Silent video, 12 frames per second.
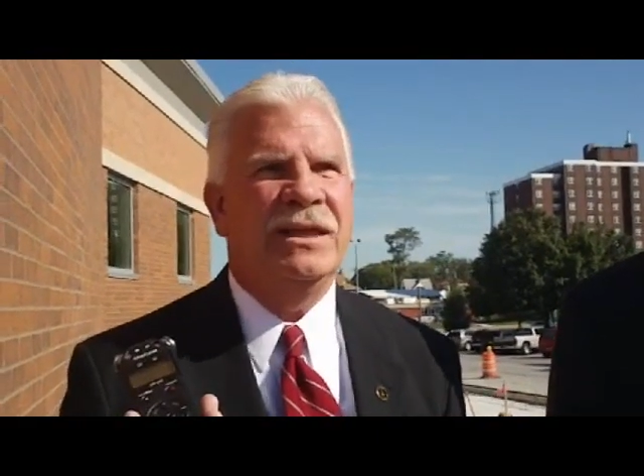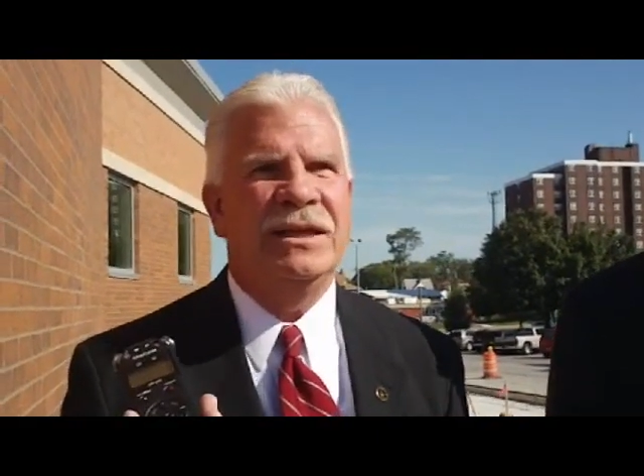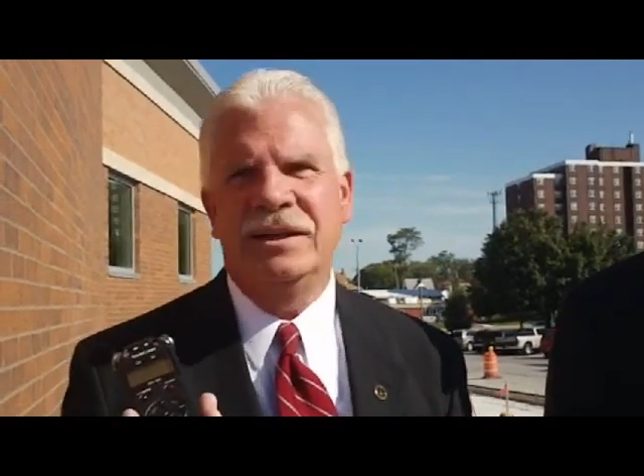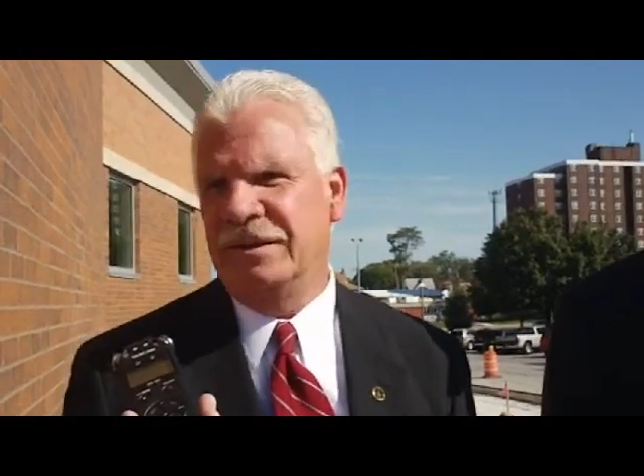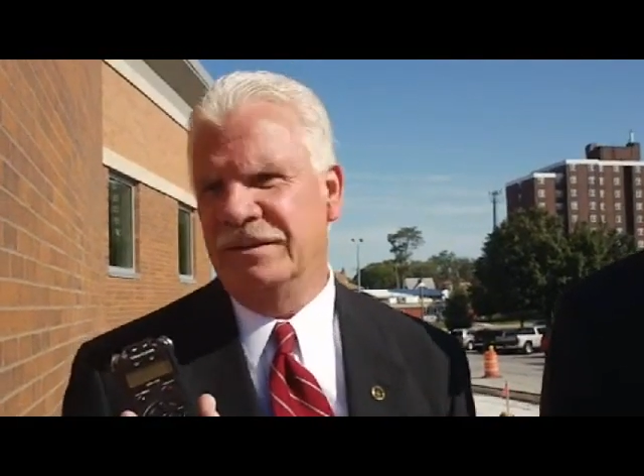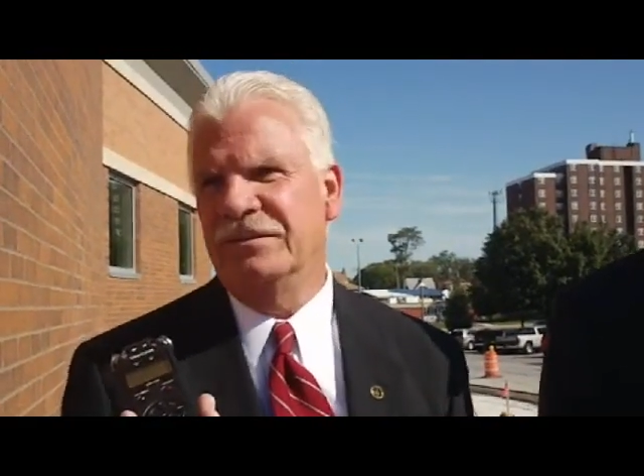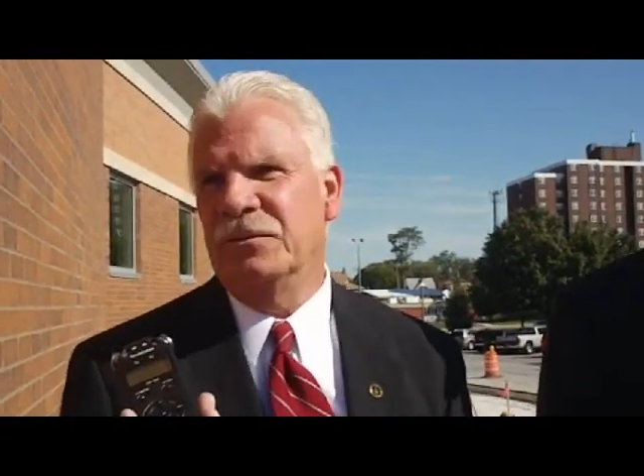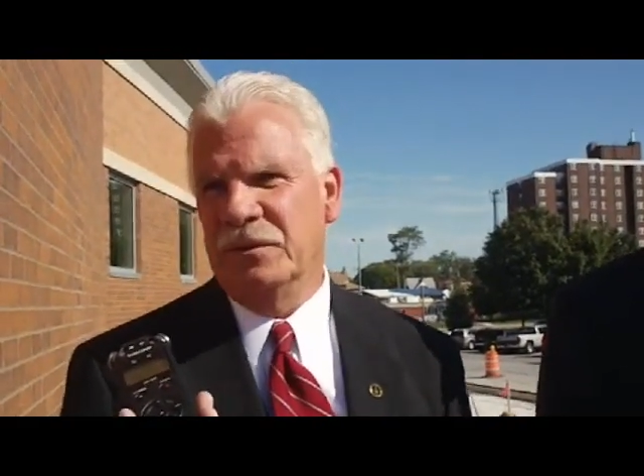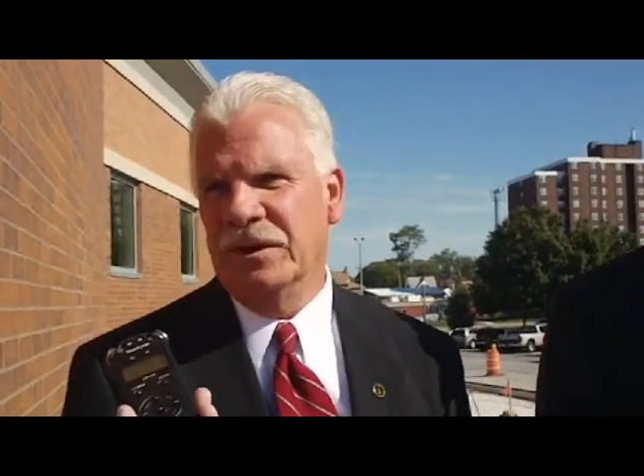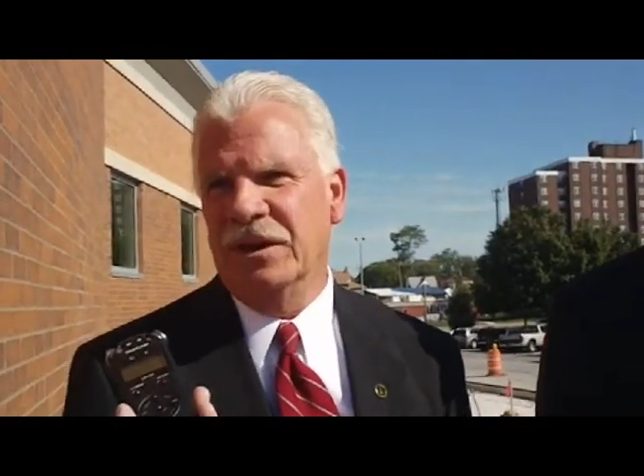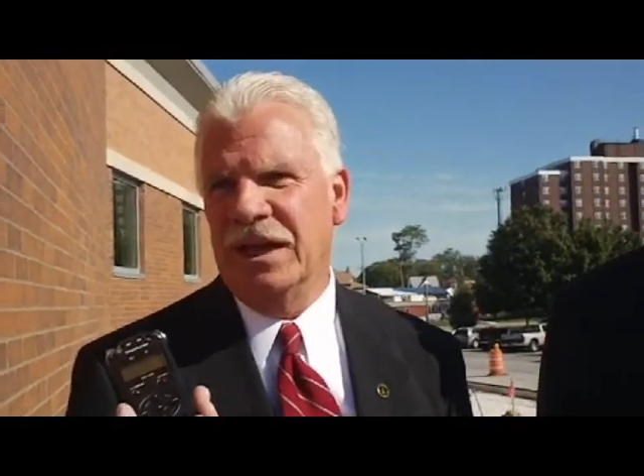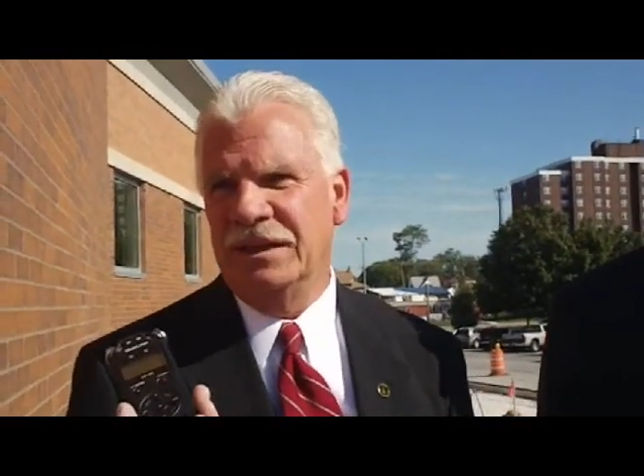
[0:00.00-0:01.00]
they didn't
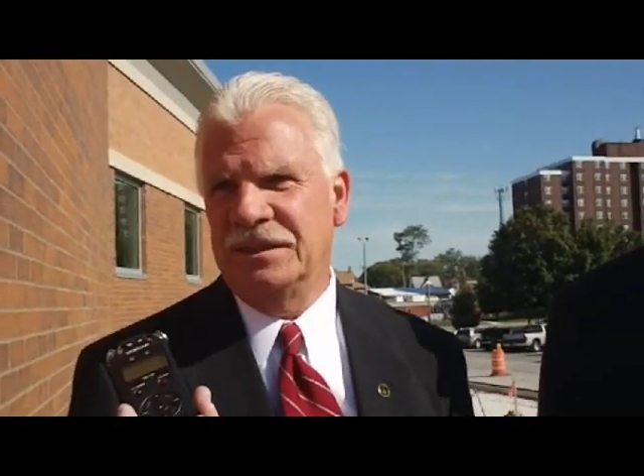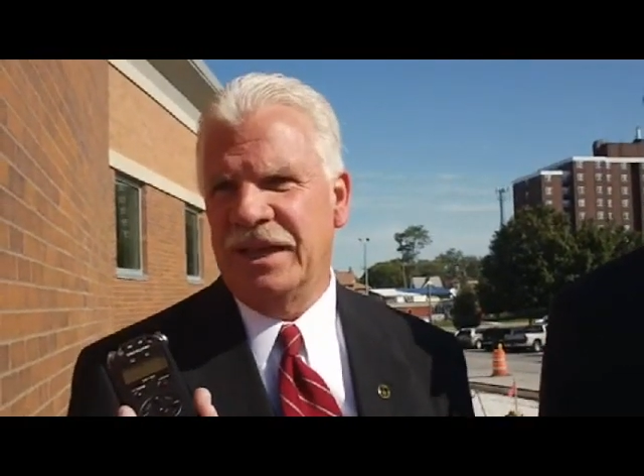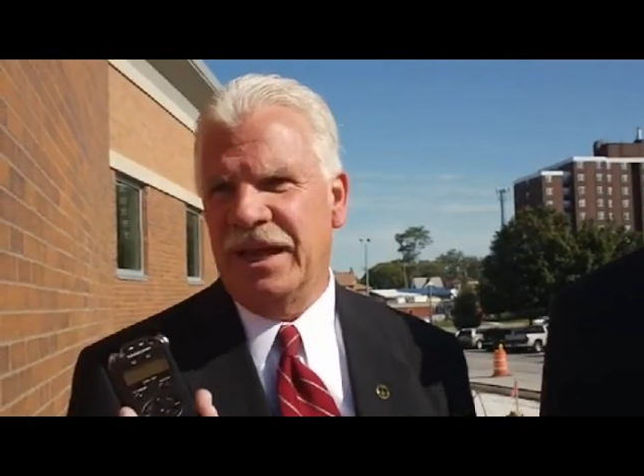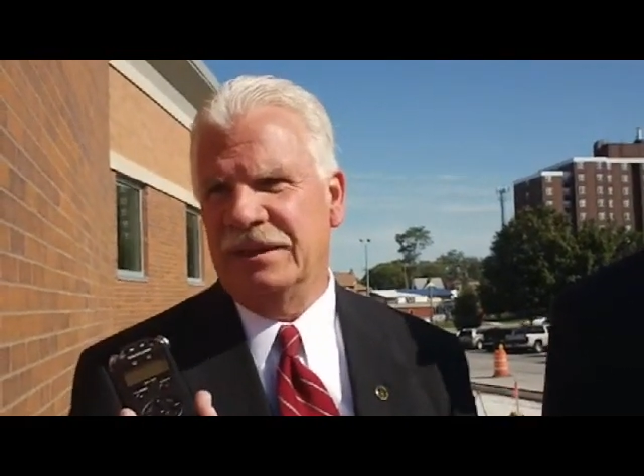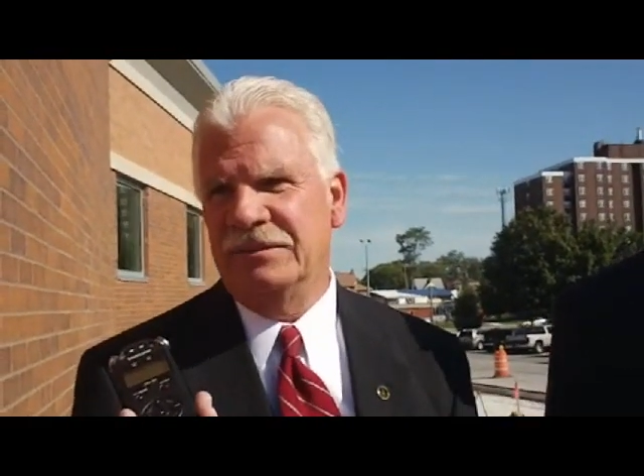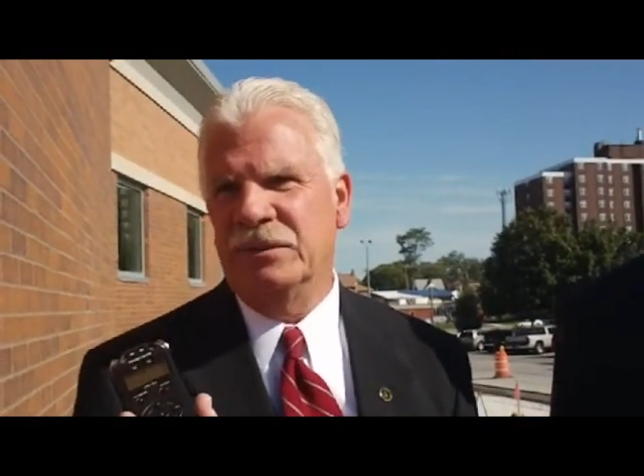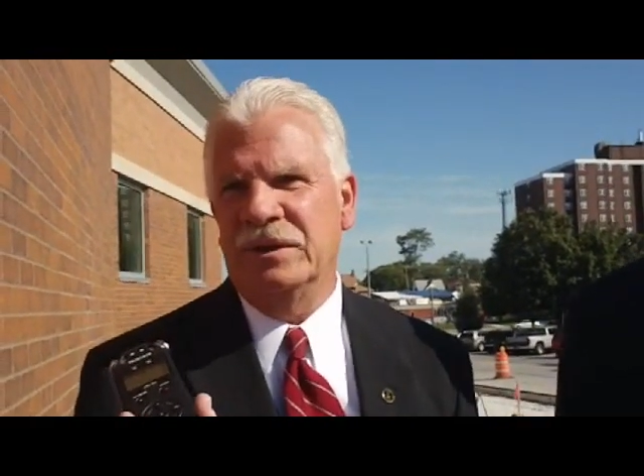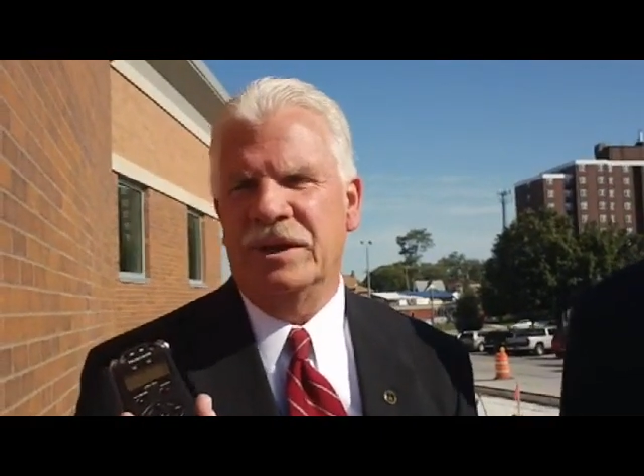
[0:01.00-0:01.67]
realize that